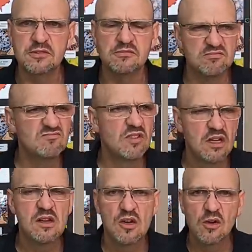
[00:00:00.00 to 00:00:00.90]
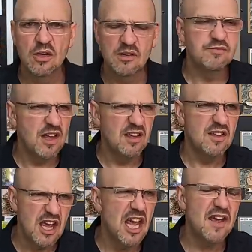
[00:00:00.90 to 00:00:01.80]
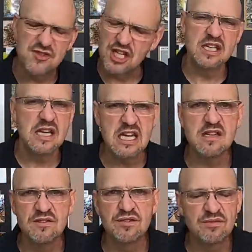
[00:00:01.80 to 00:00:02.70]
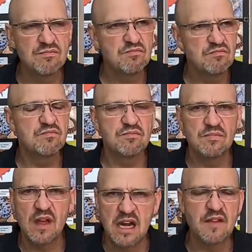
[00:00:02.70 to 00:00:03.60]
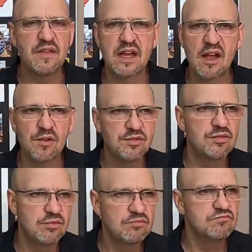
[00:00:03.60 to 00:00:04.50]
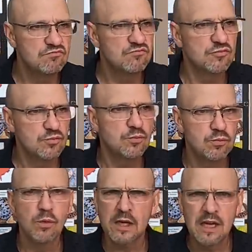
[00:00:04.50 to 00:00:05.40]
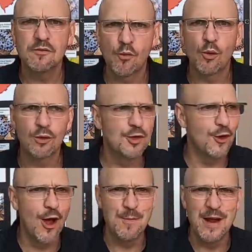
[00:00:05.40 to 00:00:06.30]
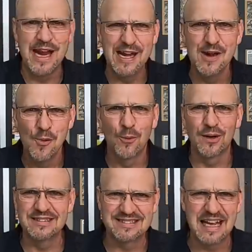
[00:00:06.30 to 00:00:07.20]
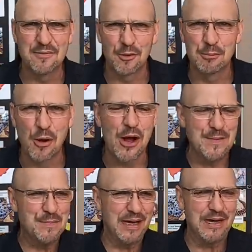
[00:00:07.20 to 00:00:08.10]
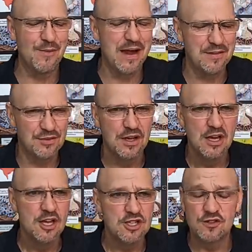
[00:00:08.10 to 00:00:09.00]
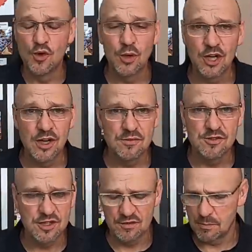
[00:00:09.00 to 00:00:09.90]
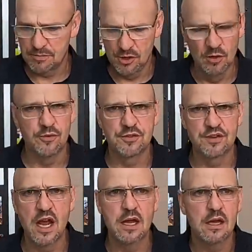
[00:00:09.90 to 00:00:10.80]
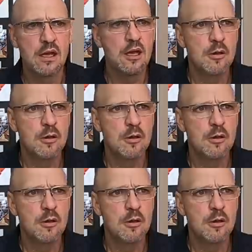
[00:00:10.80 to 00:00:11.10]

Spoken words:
And if she needs anything else, we'll get it for her. You know what I mean? We're going to save her butt. But anyways, she's doing good. She's a beautiful snake.